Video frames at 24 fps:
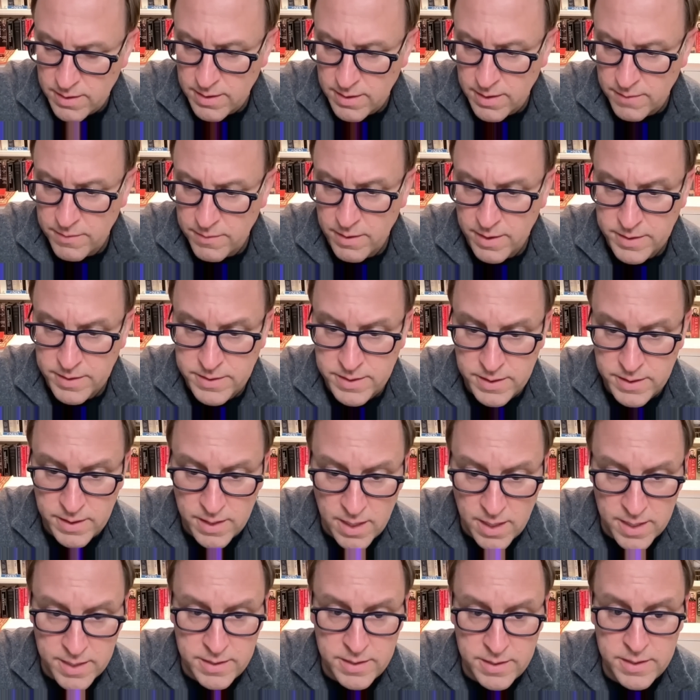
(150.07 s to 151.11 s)

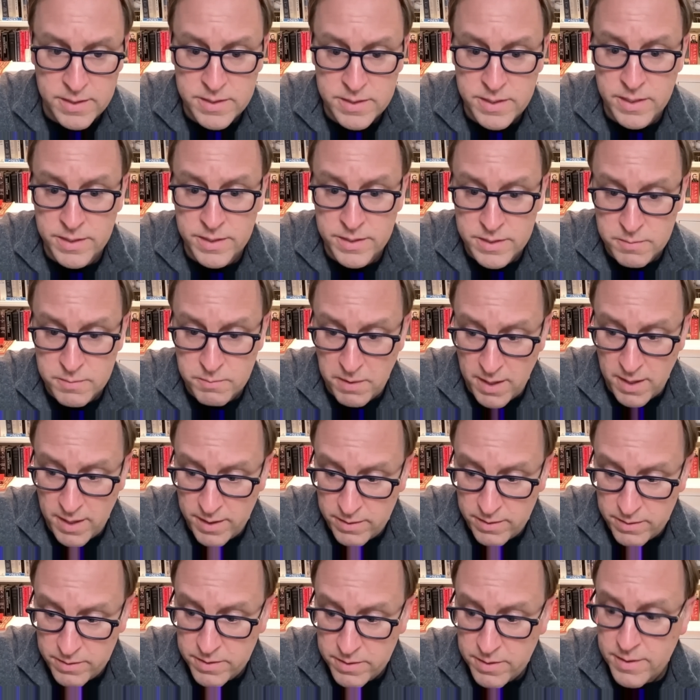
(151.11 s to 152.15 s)
1990s that
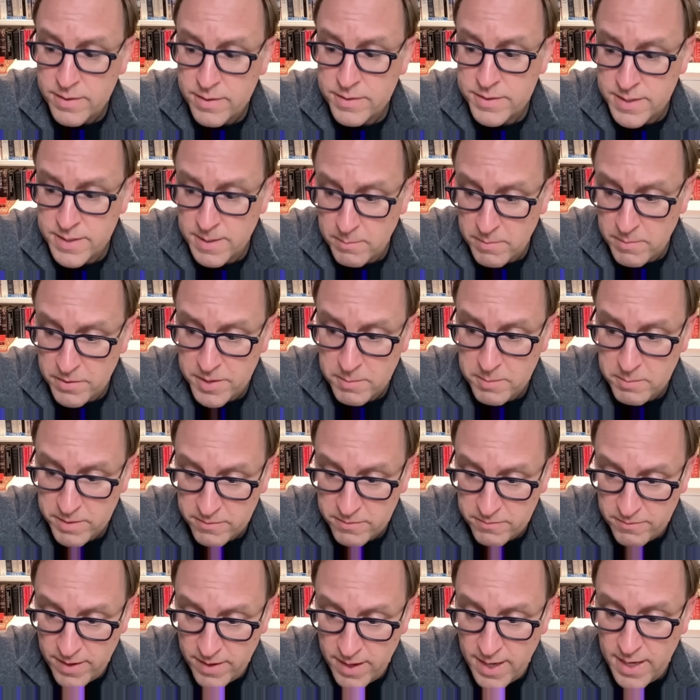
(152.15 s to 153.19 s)
inspired Timothy
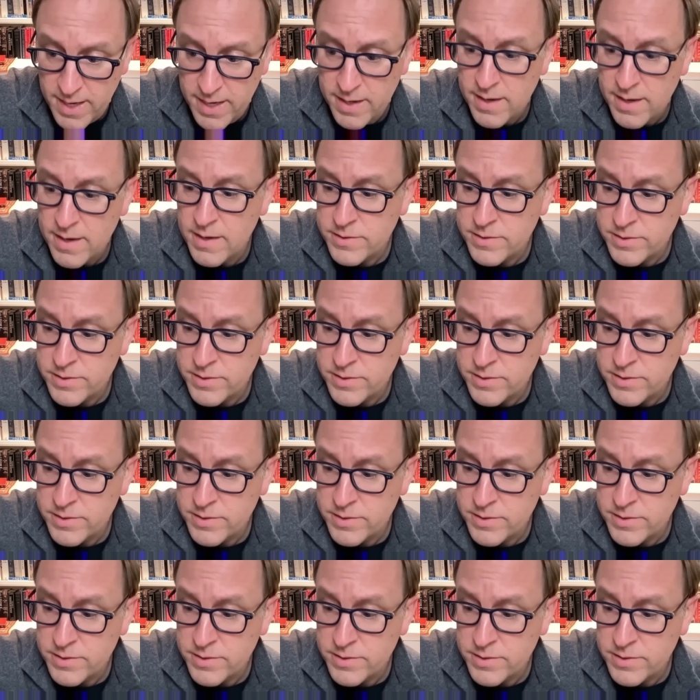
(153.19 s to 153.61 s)
McVeigh